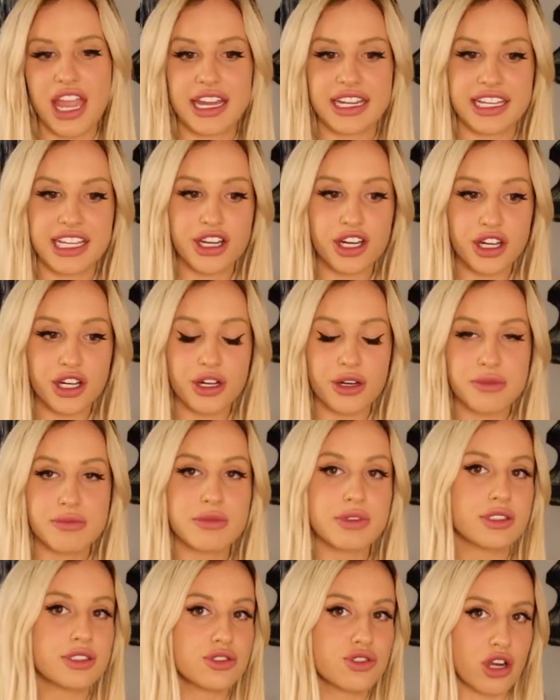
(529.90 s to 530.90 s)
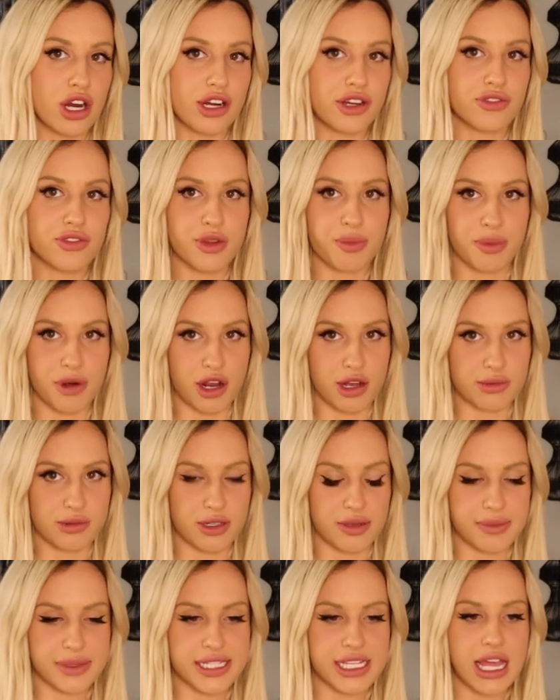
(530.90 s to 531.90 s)
And here start the
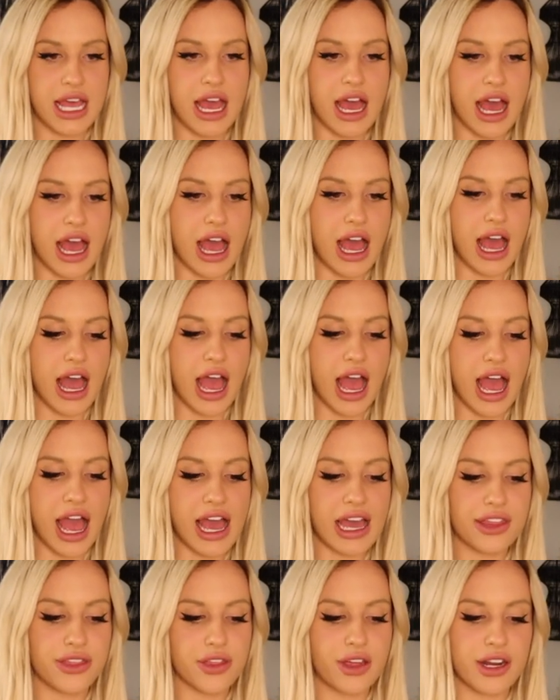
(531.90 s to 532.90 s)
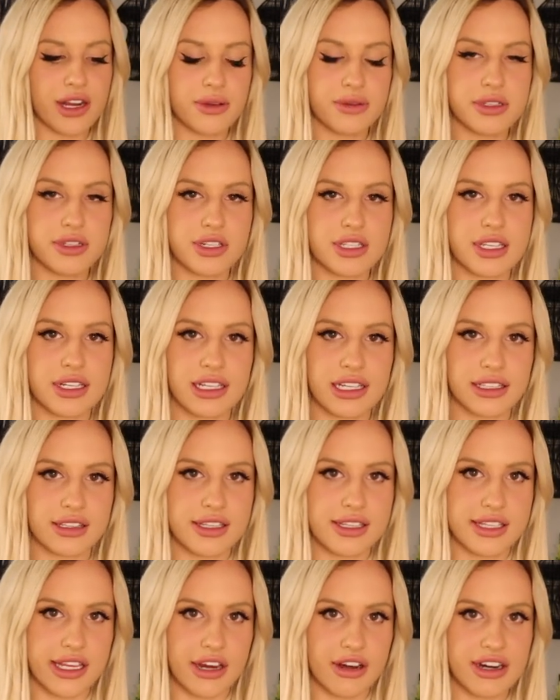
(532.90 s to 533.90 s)
problems. I thought I was just gonna get
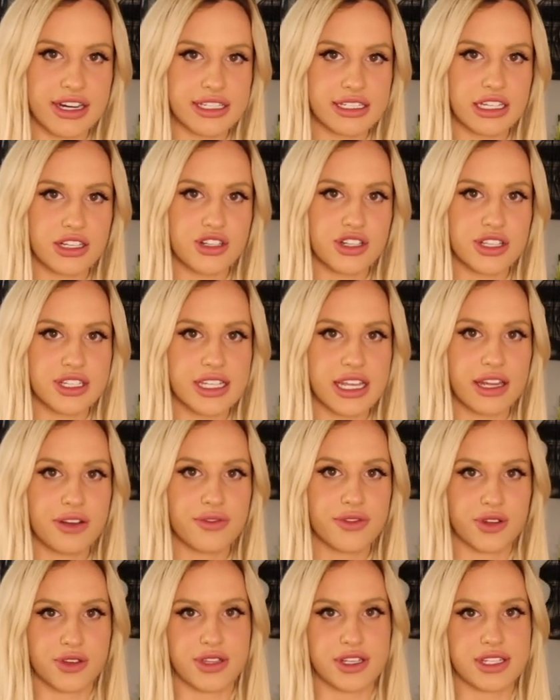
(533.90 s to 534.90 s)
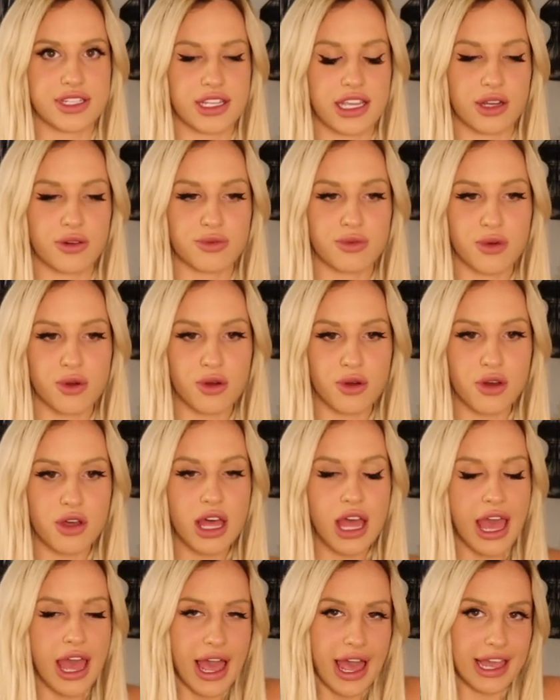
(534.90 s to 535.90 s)
these hair extensions in for this like
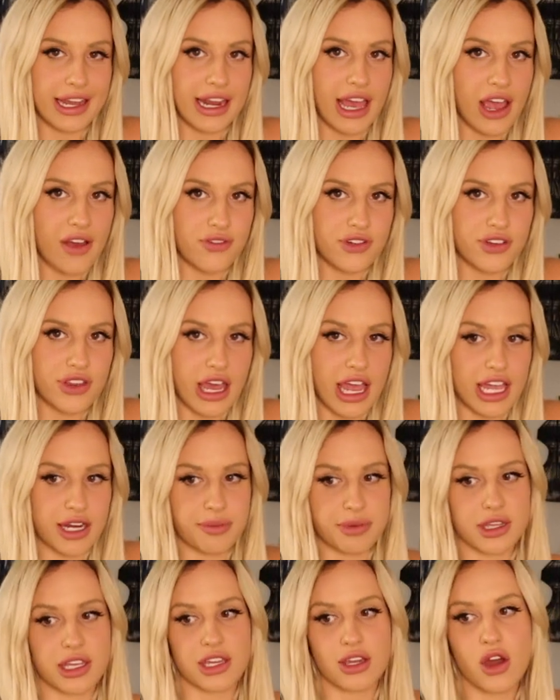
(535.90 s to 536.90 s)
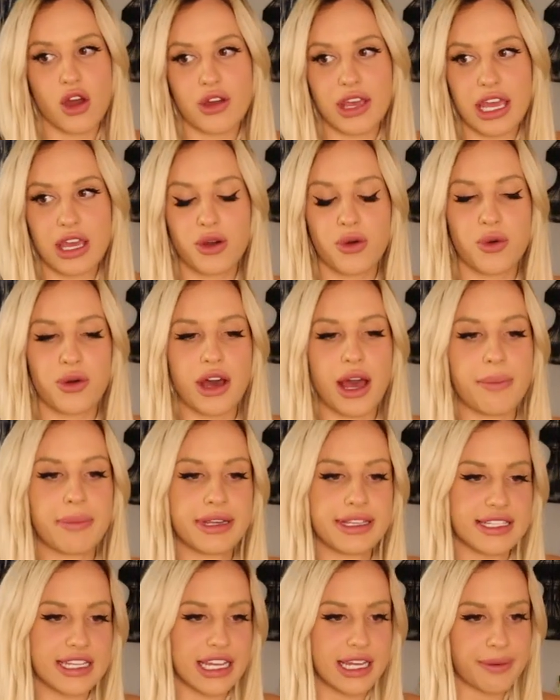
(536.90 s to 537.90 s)
roll, and after that I'd be like, okay, cool, I'm
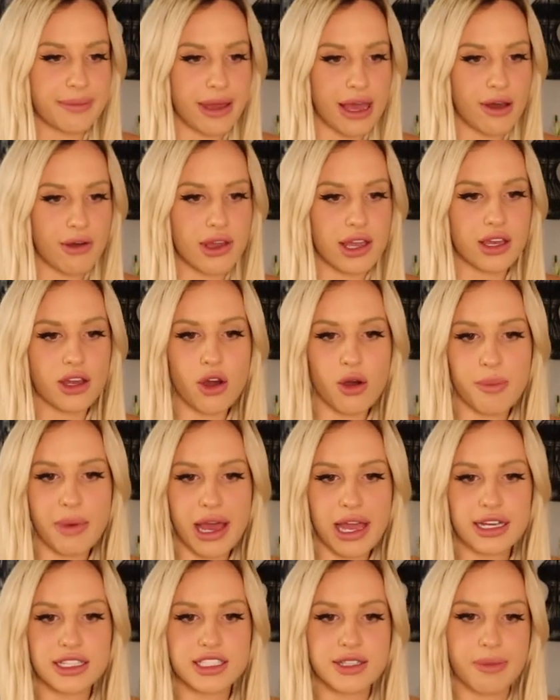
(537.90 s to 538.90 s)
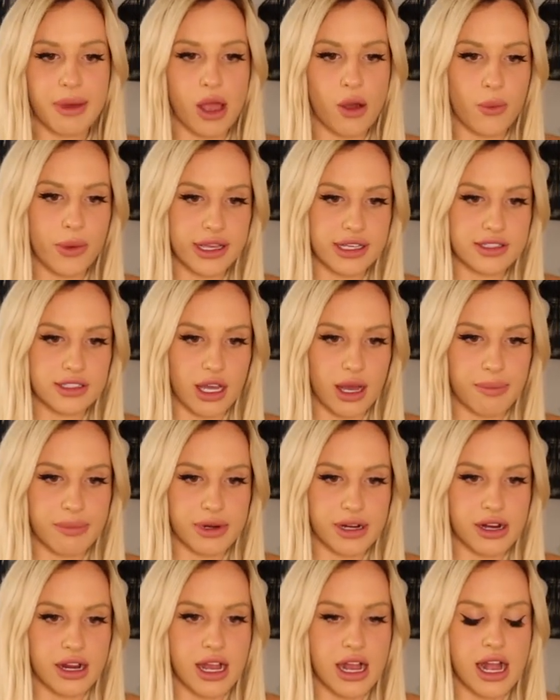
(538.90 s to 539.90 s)
gonna take them out and go back to my wig
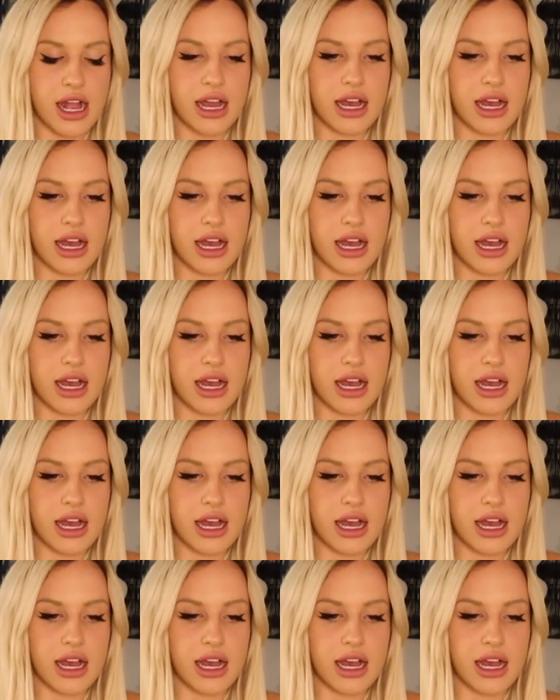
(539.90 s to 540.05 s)
topper.